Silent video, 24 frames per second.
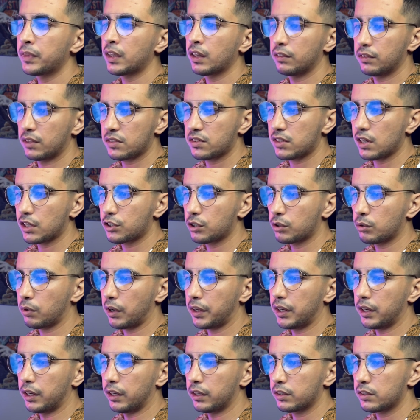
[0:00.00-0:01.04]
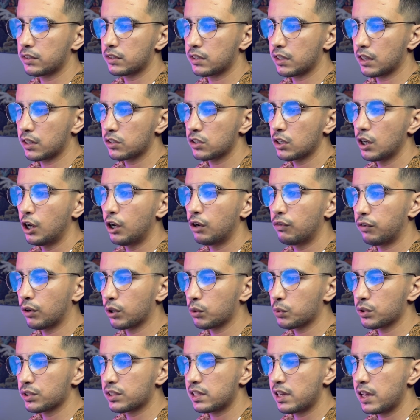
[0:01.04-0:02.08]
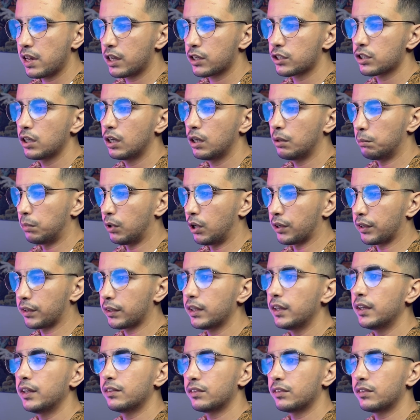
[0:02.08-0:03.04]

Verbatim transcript: This section right here, it says /body.